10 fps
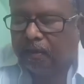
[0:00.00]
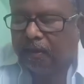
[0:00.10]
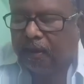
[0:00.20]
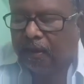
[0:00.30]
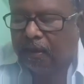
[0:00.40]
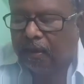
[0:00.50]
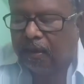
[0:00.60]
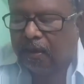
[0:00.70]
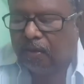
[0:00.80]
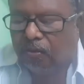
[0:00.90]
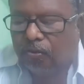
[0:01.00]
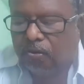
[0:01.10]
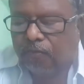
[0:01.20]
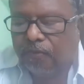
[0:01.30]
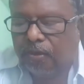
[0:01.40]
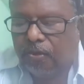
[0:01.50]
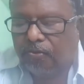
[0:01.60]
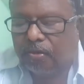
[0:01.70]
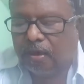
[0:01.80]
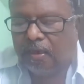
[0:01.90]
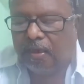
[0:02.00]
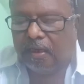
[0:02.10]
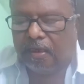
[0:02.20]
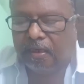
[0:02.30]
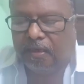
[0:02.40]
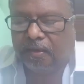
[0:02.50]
The growth of the uterine lining